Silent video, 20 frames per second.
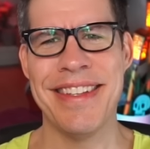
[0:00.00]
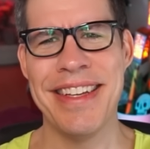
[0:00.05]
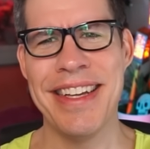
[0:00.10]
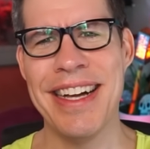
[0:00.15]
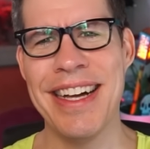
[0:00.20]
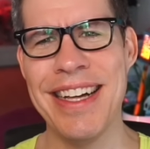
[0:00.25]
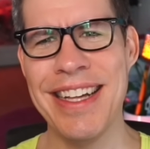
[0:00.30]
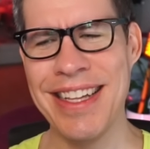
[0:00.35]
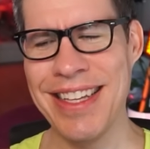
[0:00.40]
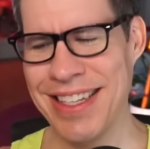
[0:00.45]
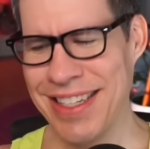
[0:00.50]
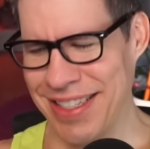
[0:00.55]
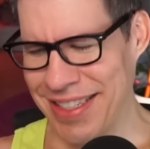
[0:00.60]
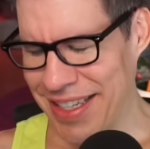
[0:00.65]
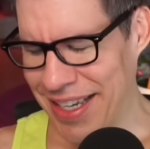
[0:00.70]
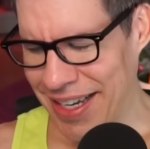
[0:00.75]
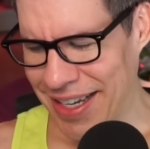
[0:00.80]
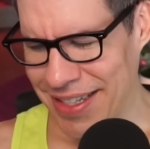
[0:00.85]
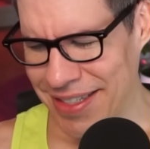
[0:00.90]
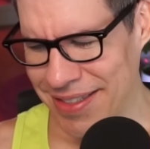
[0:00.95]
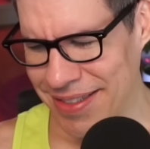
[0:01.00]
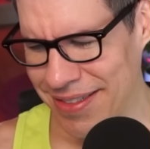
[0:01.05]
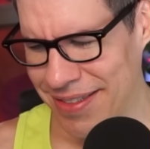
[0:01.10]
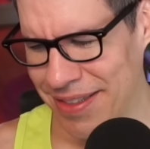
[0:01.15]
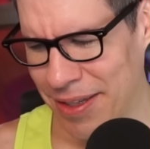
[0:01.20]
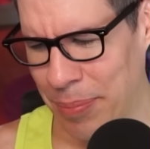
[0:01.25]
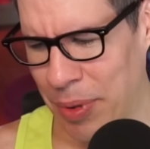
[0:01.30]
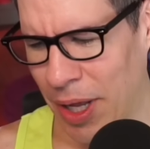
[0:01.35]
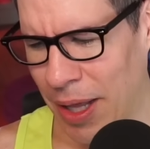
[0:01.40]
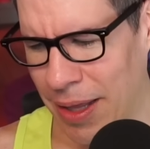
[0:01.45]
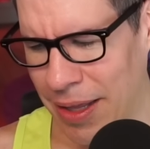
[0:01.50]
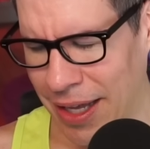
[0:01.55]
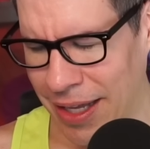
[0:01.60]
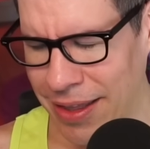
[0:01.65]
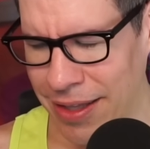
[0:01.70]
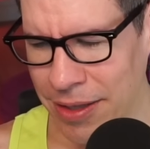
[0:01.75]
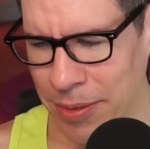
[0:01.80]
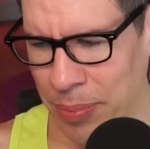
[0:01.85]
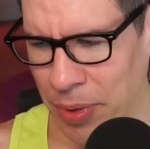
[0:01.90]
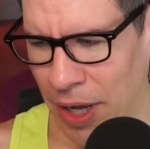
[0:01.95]
I
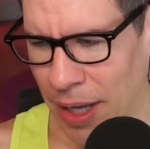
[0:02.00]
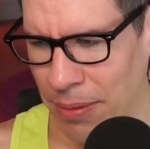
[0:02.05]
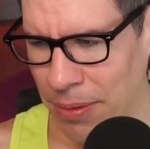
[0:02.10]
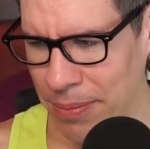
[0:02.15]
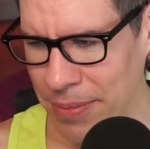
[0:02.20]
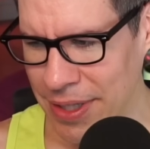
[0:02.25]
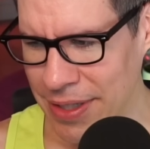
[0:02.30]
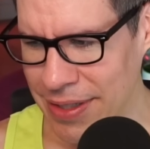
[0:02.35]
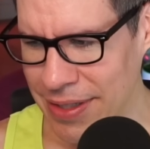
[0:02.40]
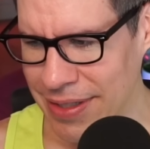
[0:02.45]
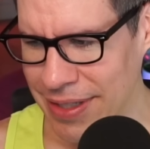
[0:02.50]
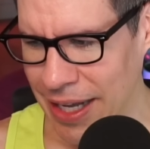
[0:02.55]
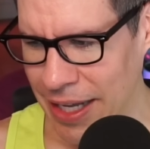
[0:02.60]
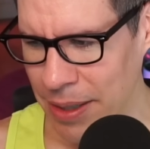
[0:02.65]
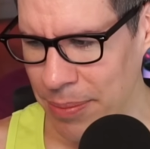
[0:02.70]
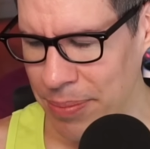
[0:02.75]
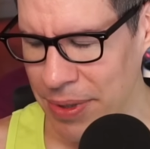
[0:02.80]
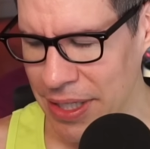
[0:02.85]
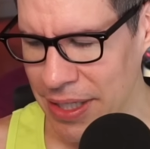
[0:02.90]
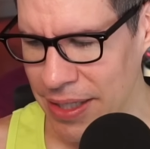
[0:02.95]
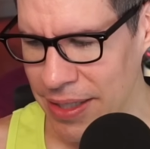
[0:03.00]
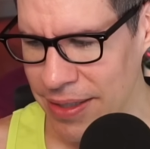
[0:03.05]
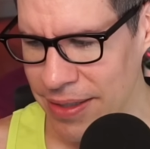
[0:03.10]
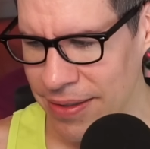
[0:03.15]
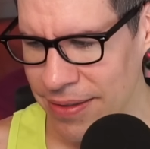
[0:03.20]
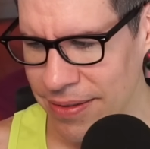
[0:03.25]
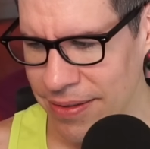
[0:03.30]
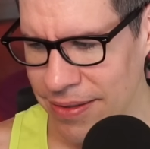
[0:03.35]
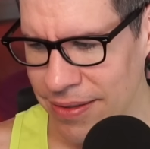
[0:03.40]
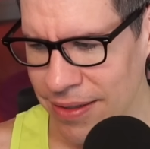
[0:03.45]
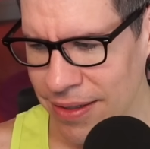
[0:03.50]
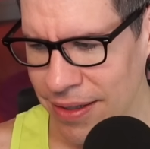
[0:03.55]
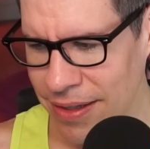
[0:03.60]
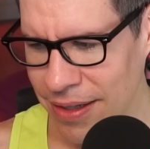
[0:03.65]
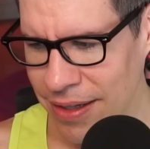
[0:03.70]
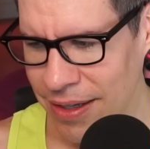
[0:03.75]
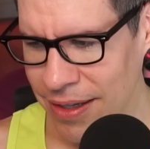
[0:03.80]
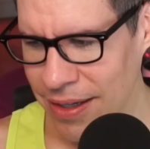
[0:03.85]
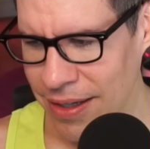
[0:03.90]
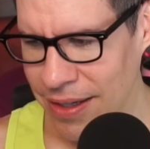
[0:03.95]
think the problem is it's got to be,
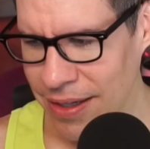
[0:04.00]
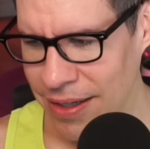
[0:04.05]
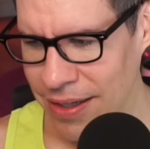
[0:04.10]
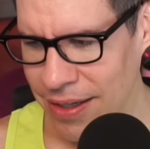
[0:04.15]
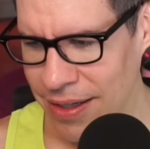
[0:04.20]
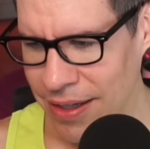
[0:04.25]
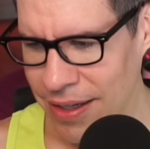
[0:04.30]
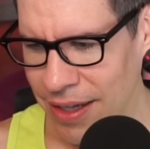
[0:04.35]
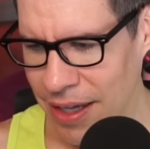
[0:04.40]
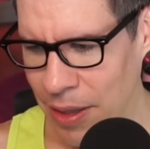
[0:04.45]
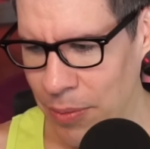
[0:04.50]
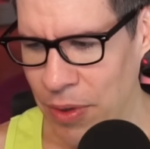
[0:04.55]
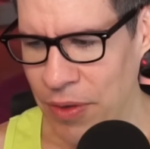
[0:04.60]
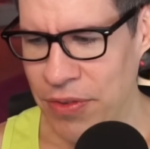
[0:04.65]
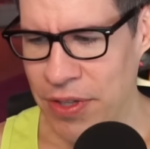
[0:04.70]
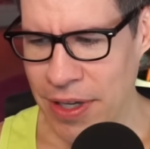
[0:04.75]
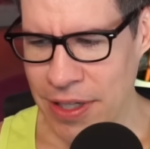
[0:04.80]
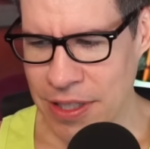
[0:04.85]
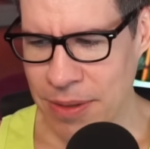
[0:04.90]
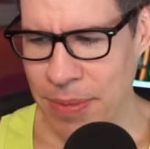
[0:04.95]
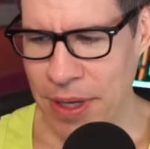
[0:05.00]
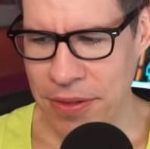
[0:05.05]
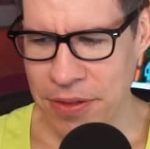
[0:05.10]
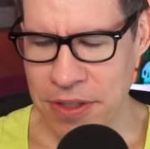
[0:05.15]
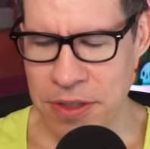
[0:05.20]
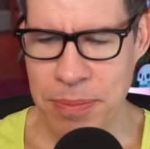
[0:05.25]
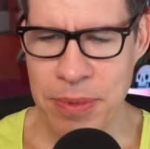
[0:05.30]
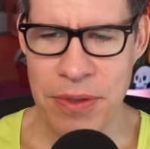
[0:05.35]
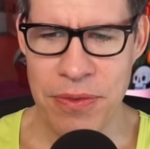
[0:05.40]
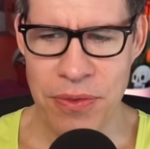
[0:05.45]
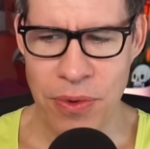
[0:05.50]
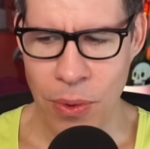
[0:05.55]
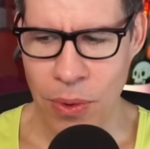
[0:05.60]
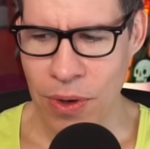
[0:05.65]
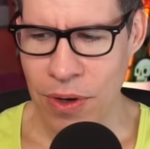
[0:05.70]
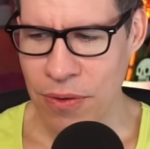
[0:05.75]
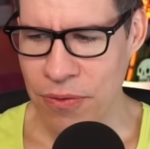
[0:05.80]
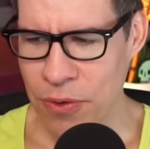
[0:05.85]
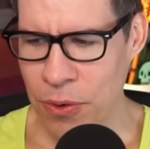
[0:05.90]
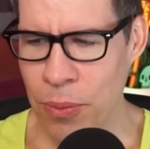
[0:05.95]
and we've talked about this
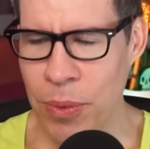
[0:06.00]
before, for